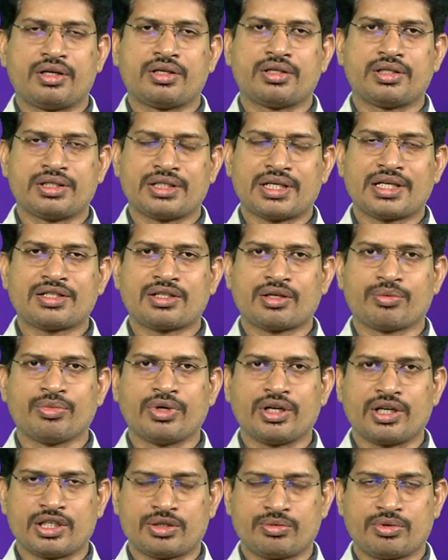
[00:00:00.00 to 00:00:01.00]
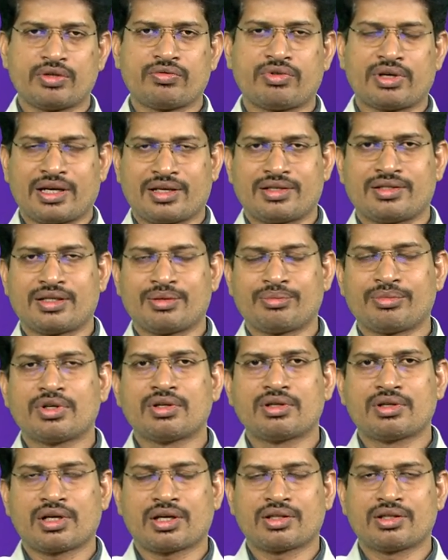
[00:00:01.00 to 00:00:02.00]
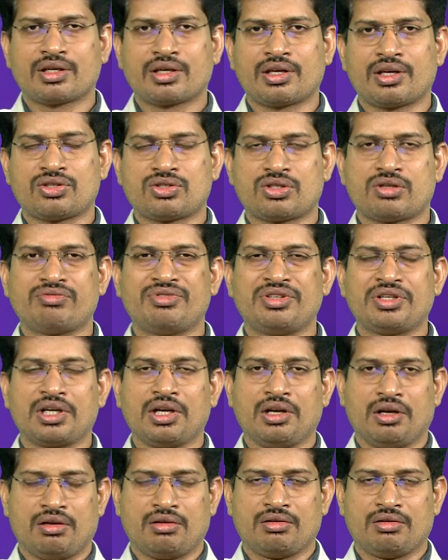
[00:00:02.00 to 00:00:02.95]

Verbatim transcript: disaster management, for example, take the case of drill.